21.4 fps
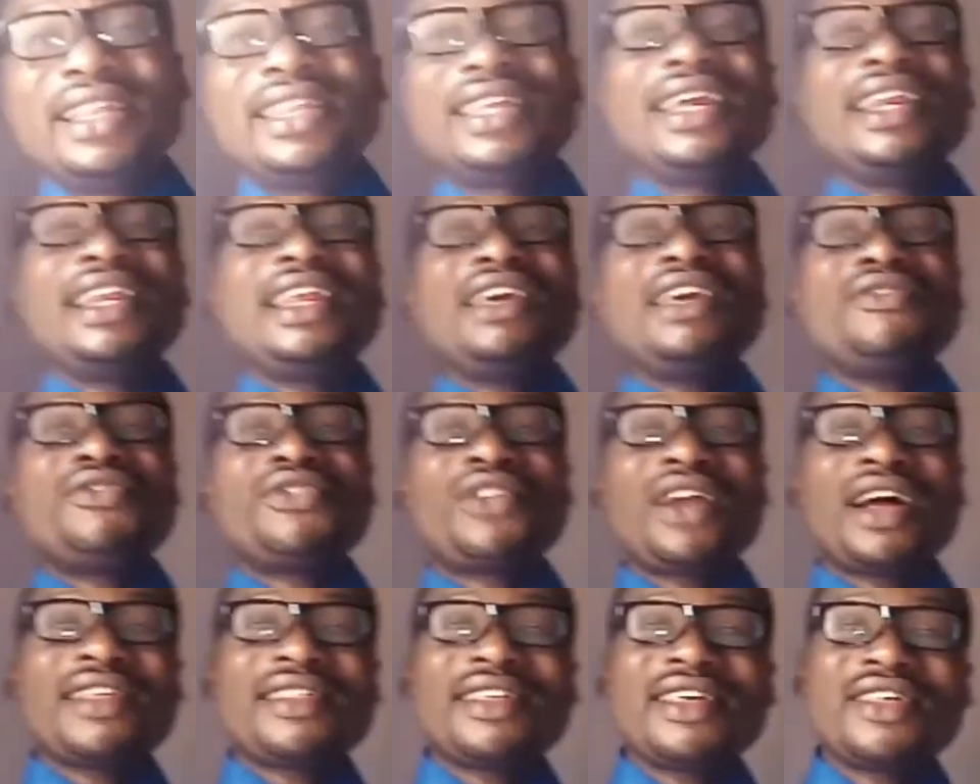
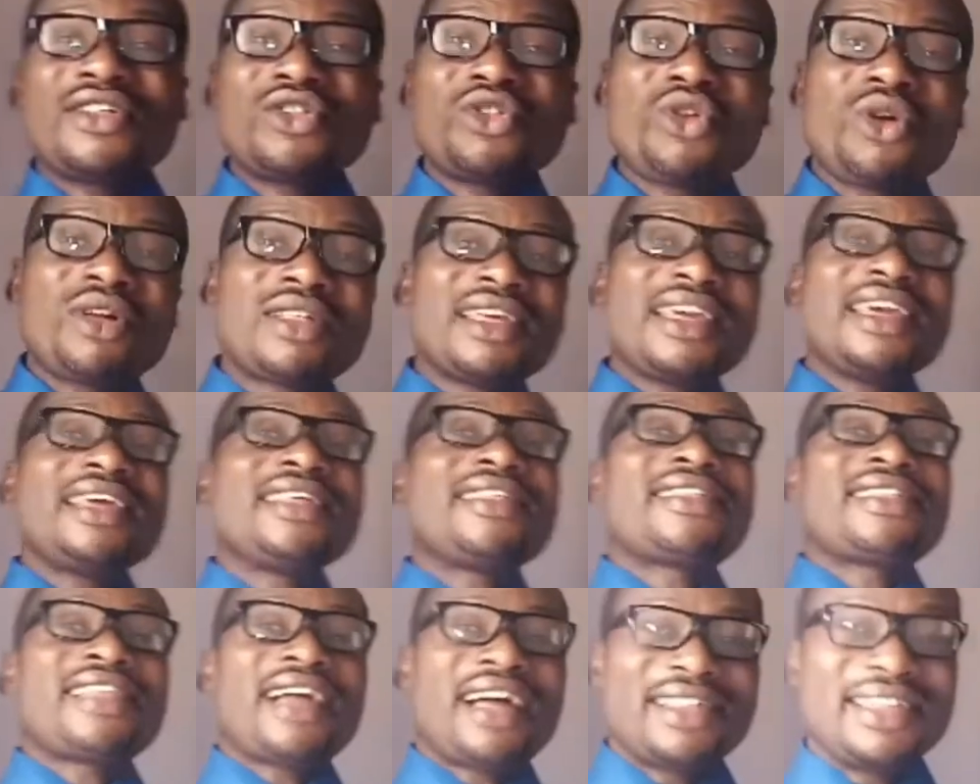deliverance is not
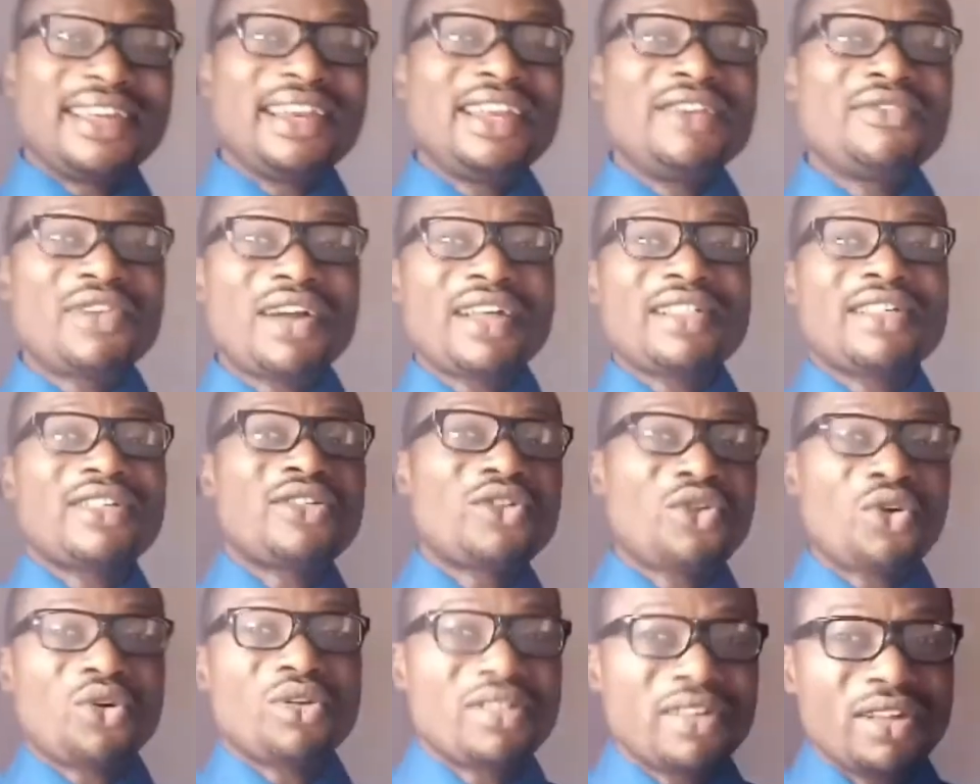instant. Deliverance is
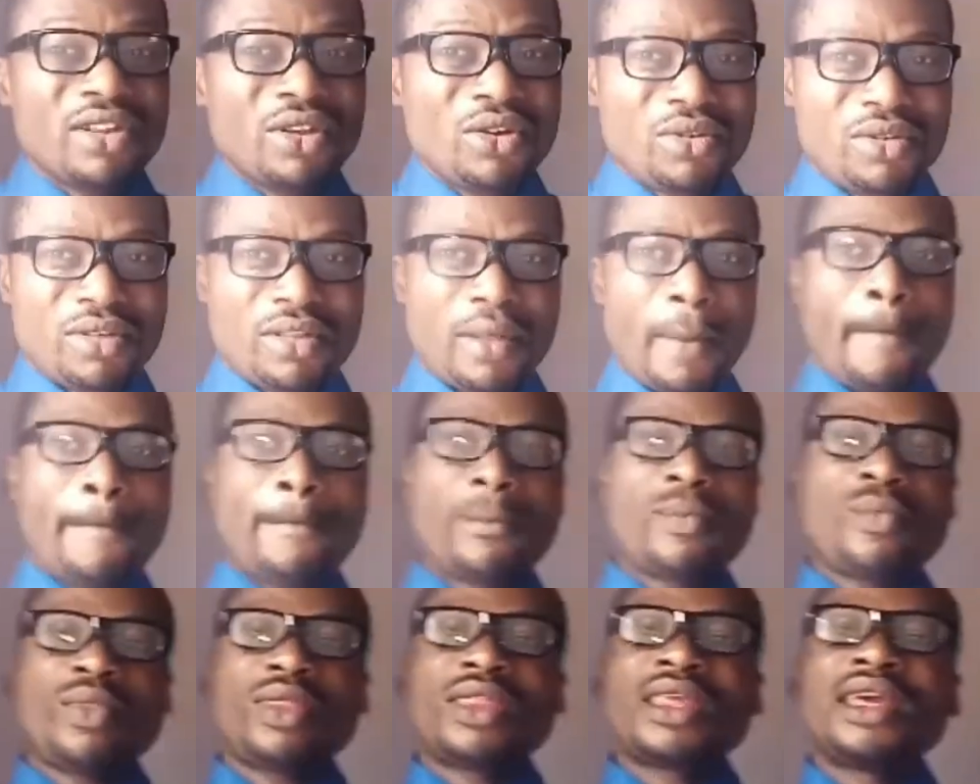continuous.
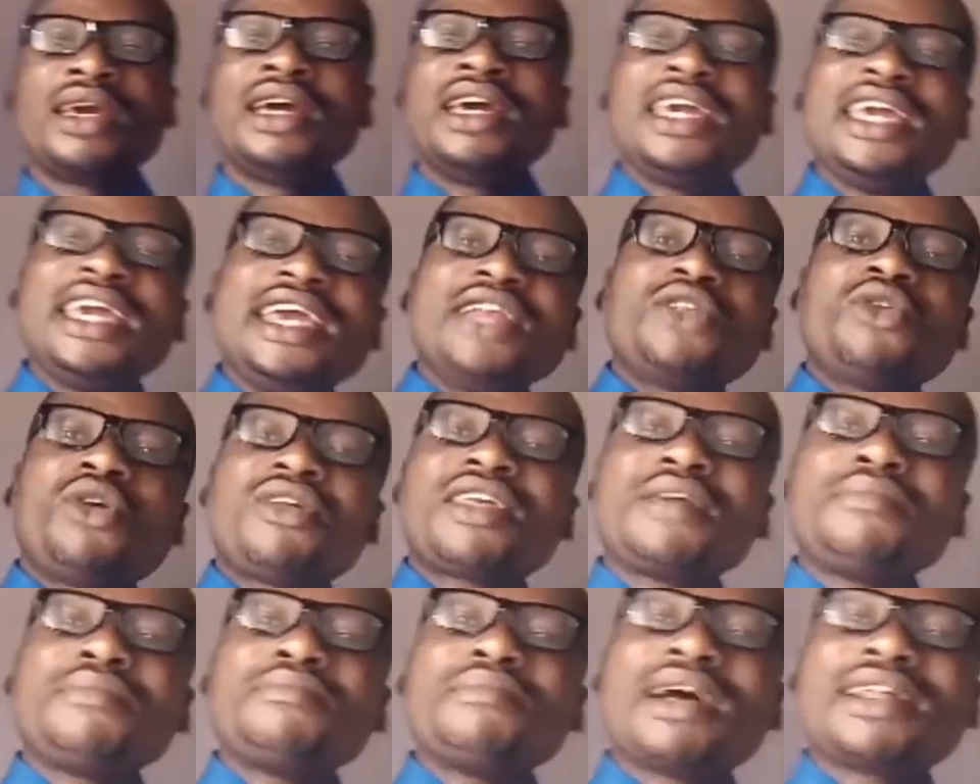It
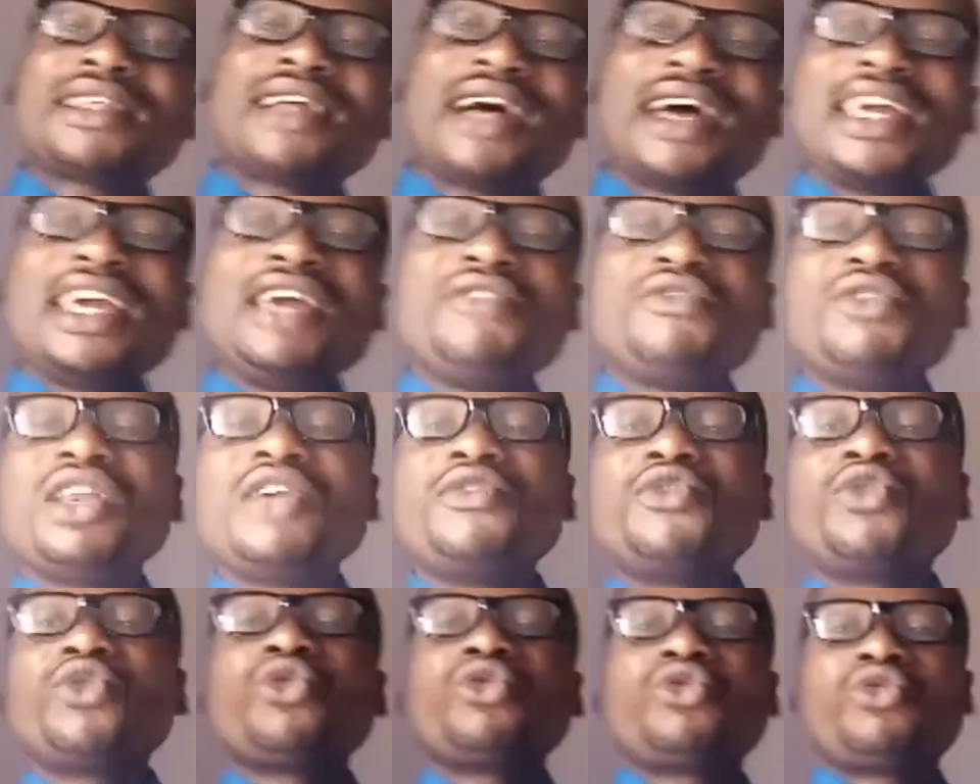doesn't matter. Even if
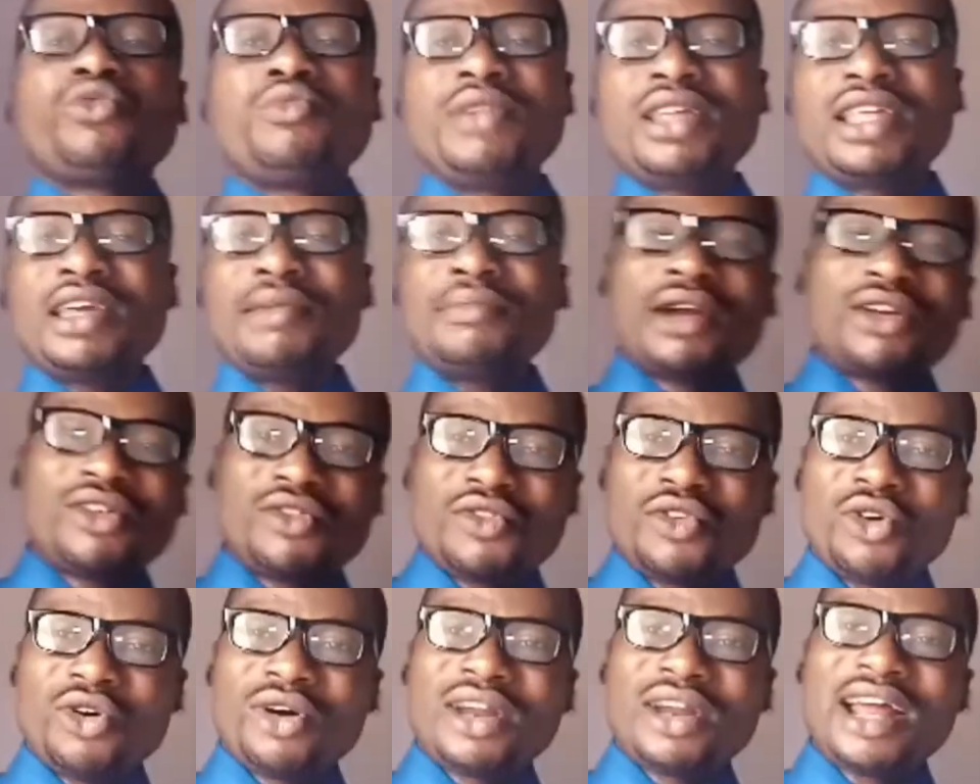you go to meet a man of
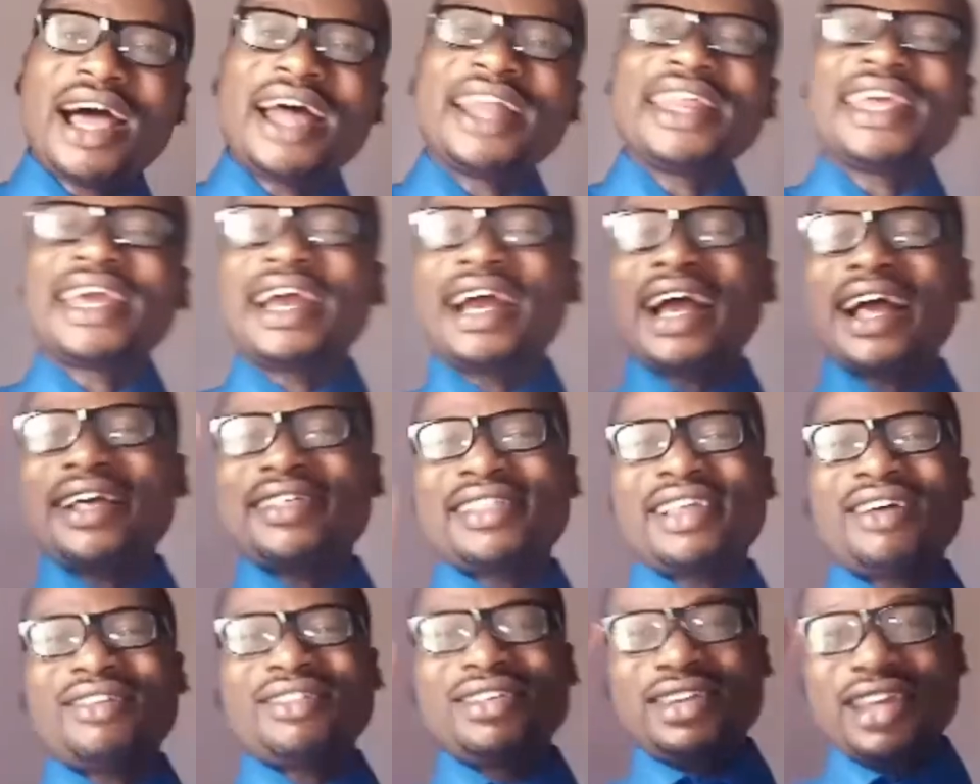God and he cast
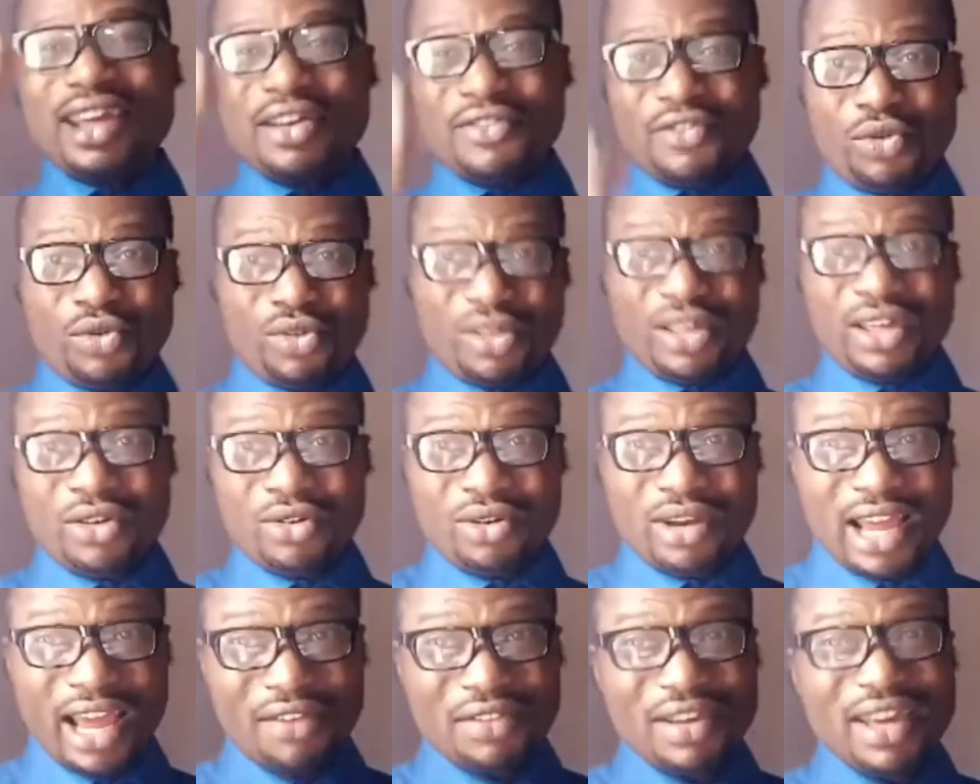out devils in your
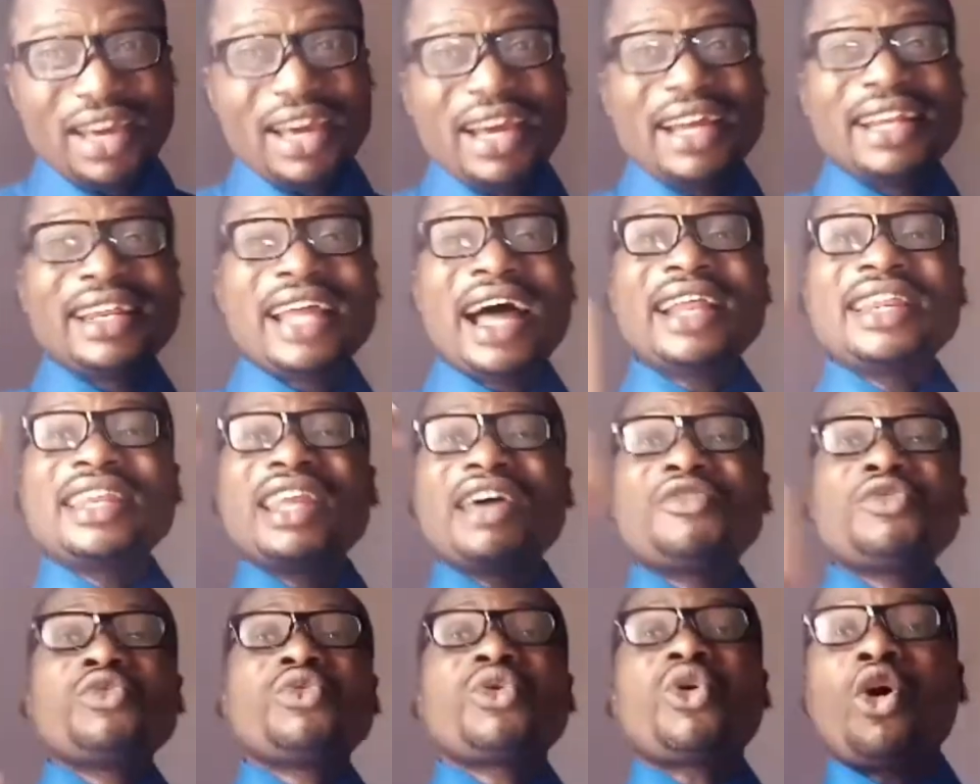life, that
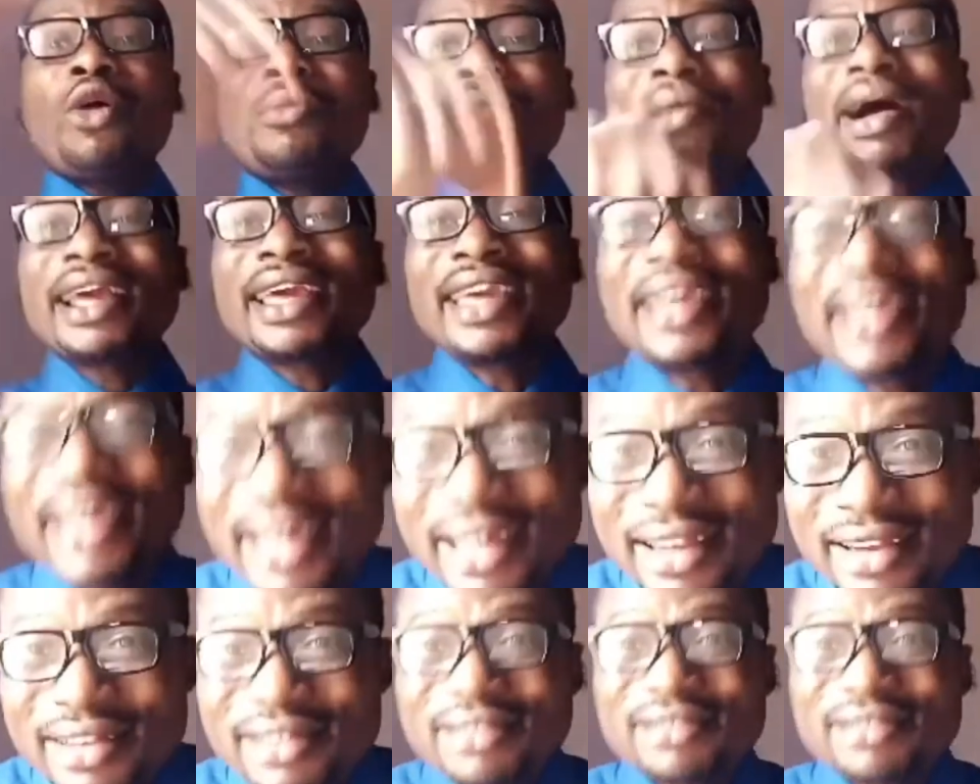devil will come back again.